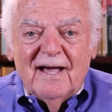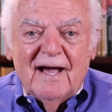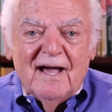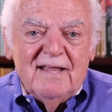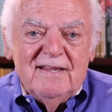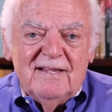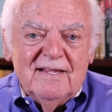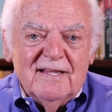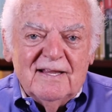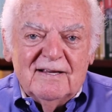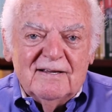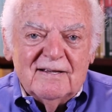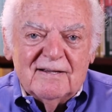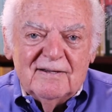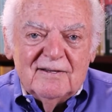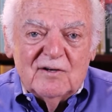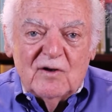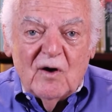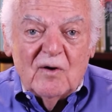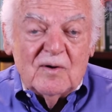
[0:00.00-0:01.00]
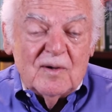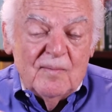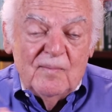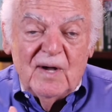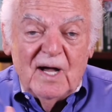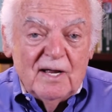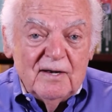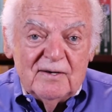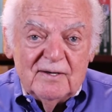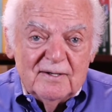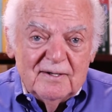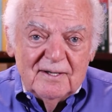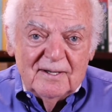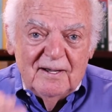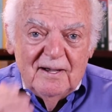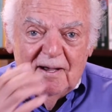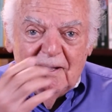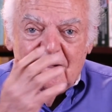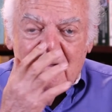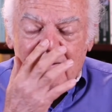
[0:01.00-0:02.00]
I think, talk about
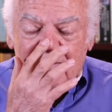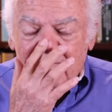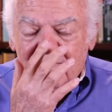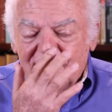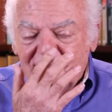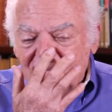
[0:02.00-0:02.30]
uh,